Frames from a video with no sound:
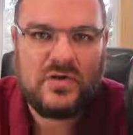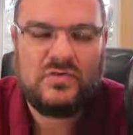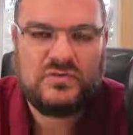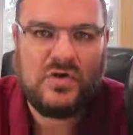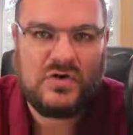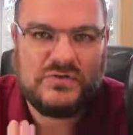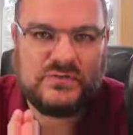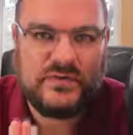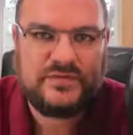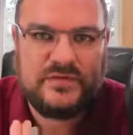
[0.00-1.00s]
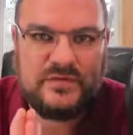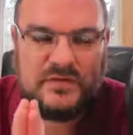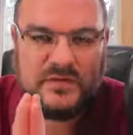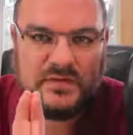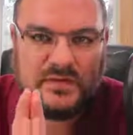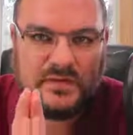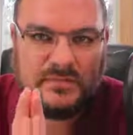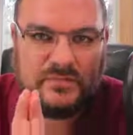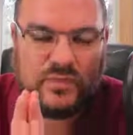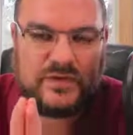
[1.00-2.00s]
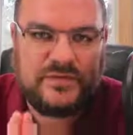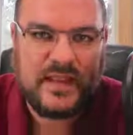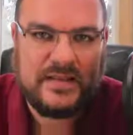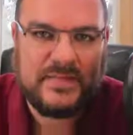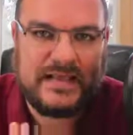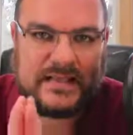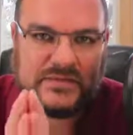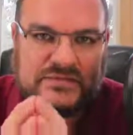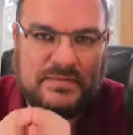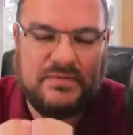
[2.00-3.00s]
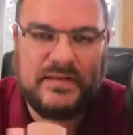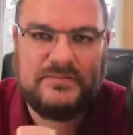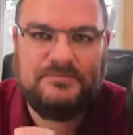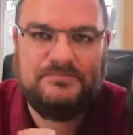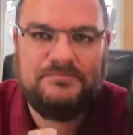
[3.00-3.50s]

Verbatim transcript: cold calls with, with a Medicare supplement.